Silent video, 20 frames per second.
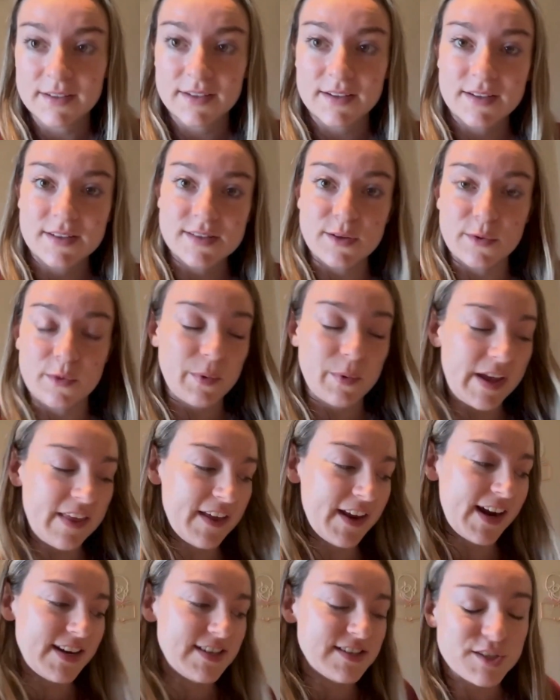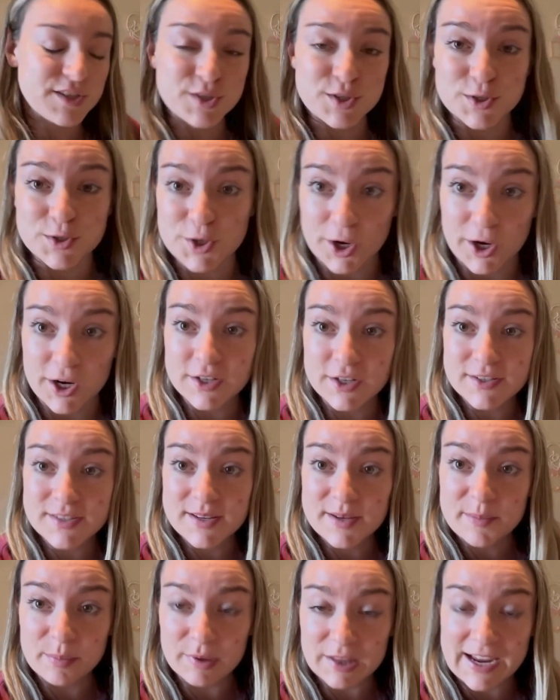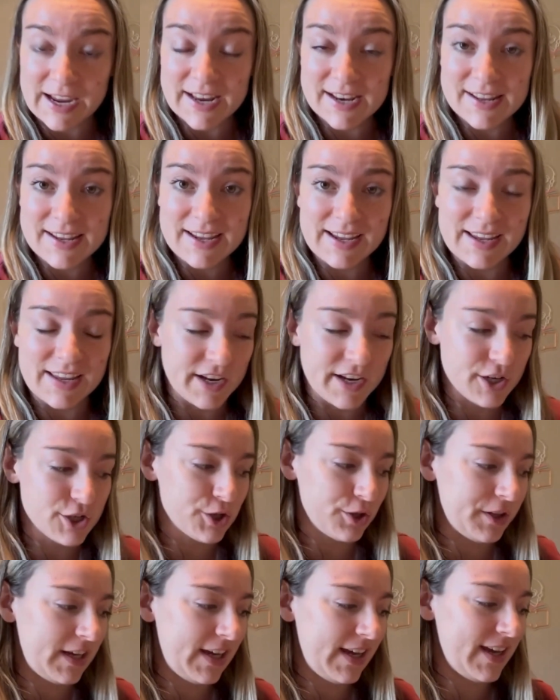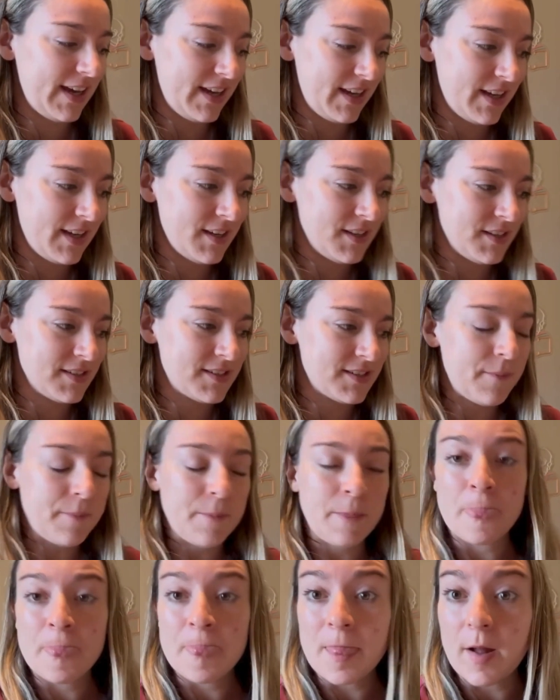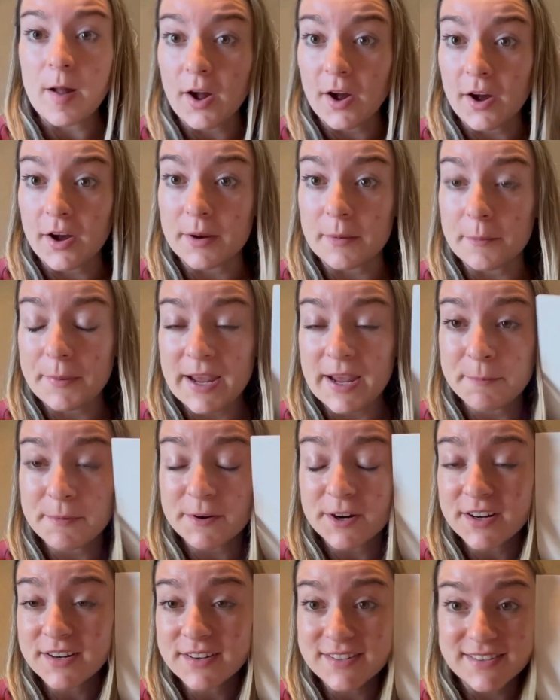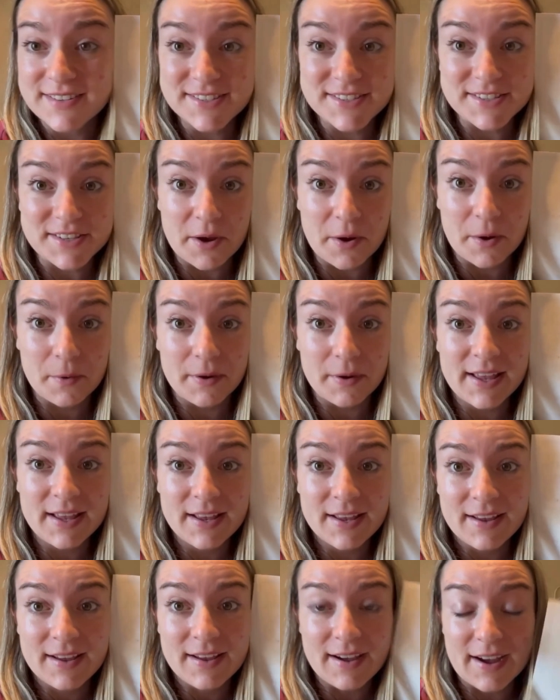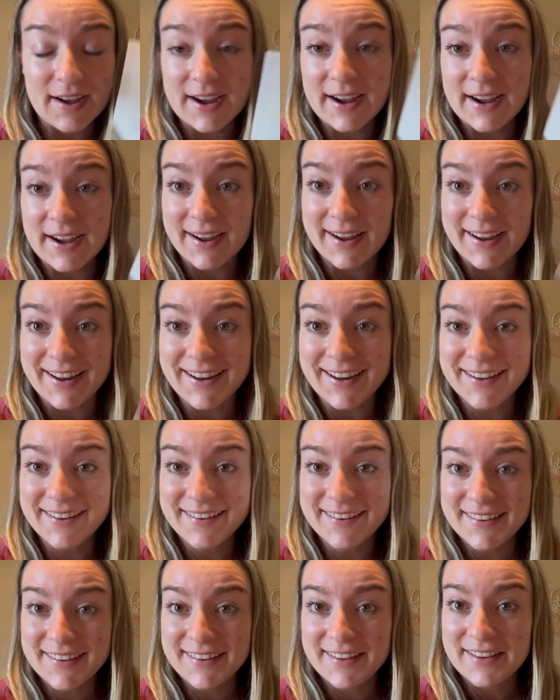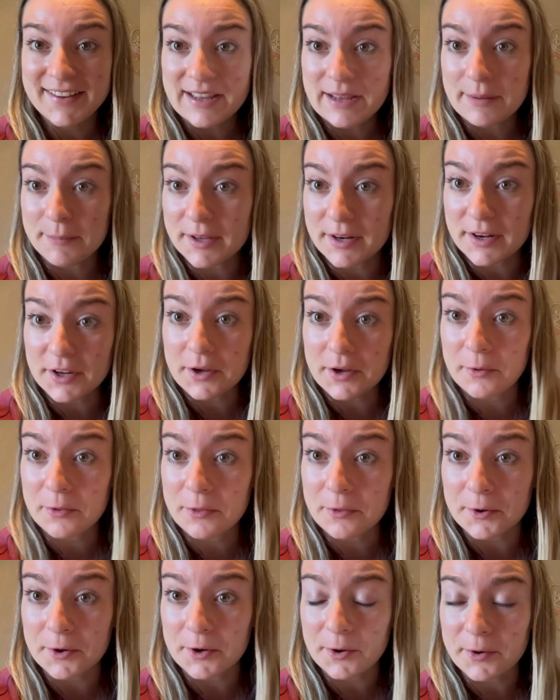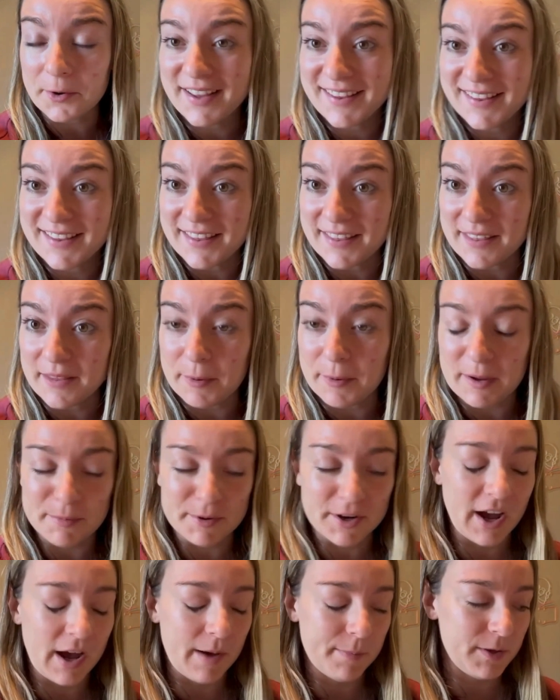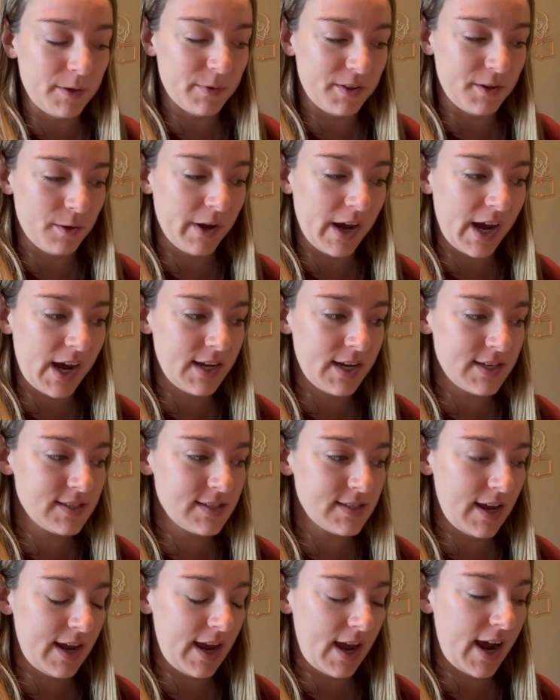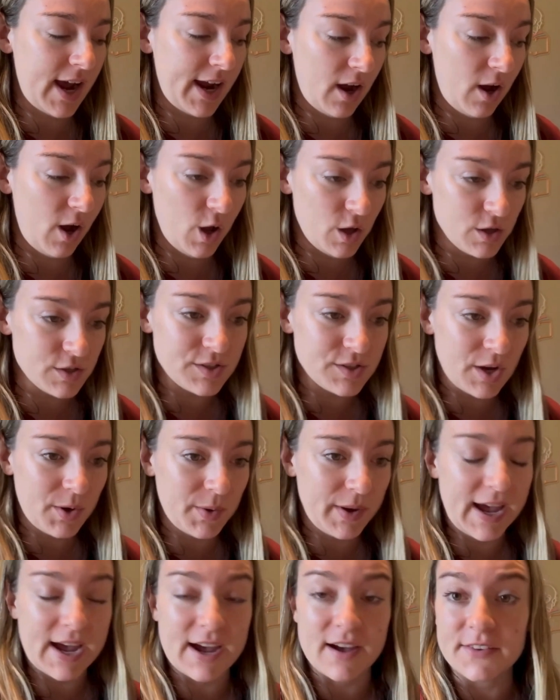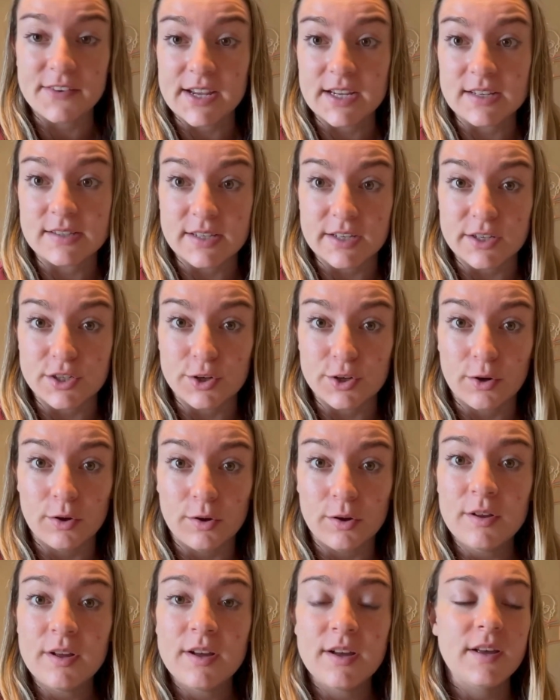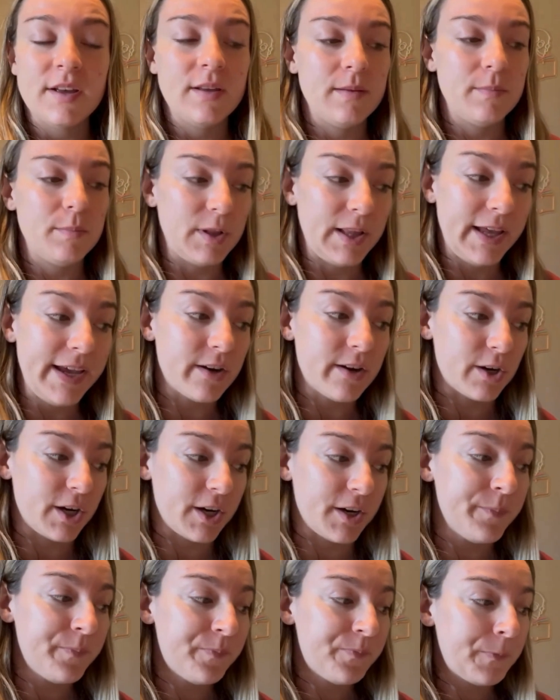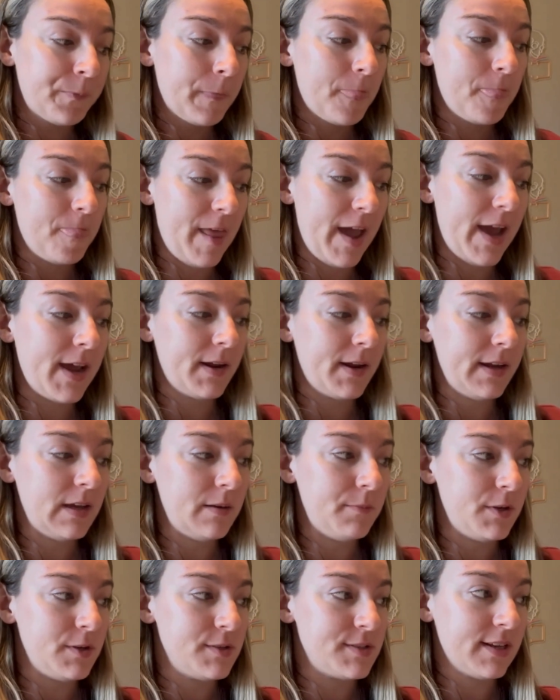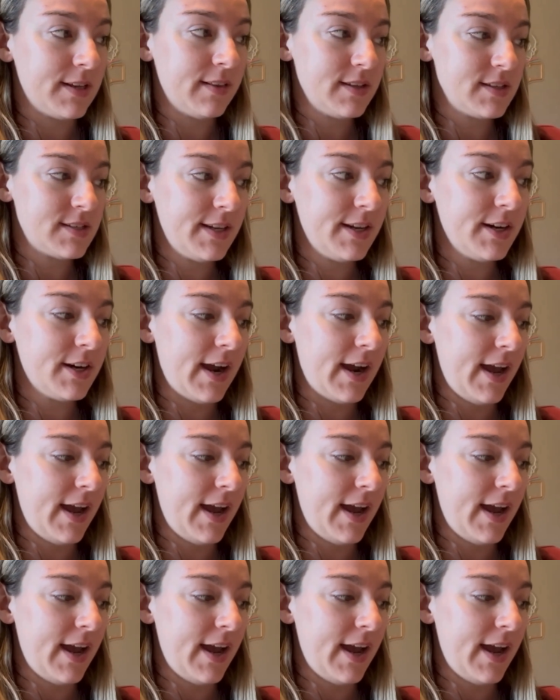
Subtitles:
So the way that I start planning initially is on paper. So I am gonna go through the paper copy with you guys. I also have a digital planner that I am using this year.